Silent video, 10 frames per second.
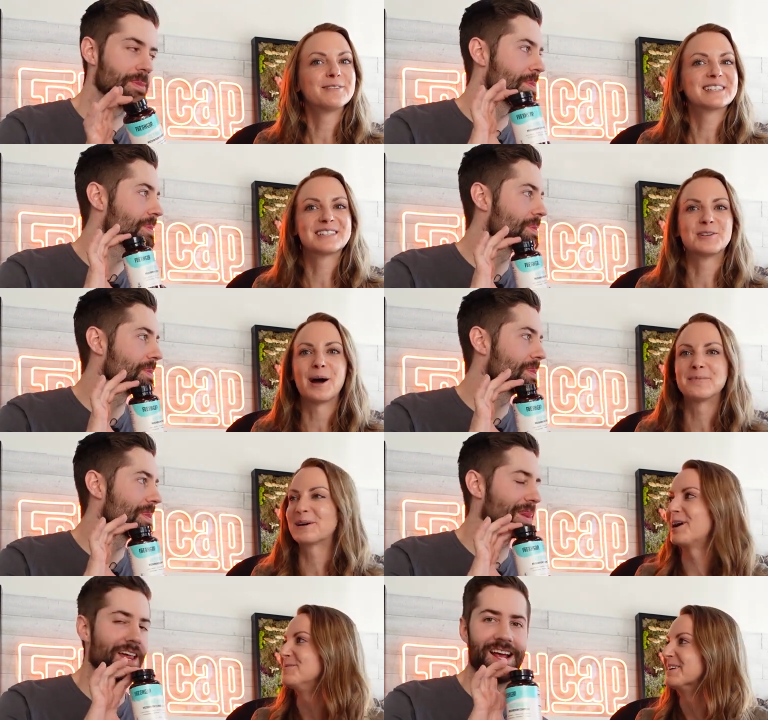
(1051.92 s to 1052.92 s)
Speaker 1: us,
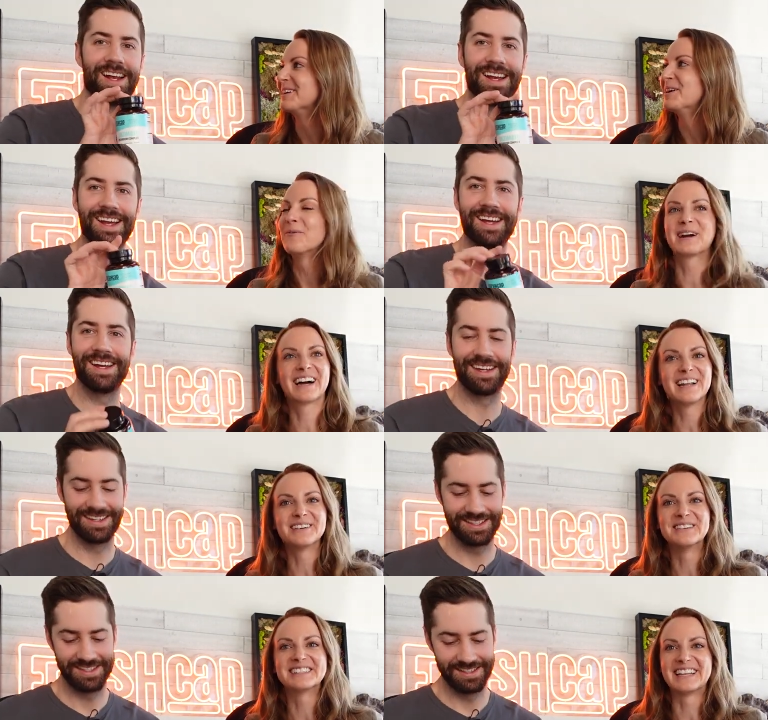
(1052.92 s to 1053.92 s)
drop a comment. What
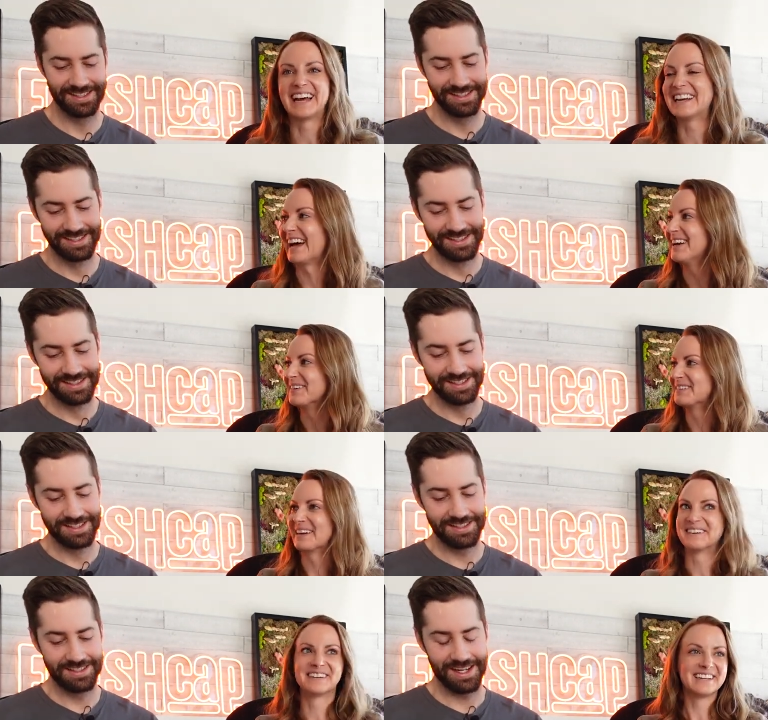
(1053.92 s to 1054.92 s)
color is that? I don't know.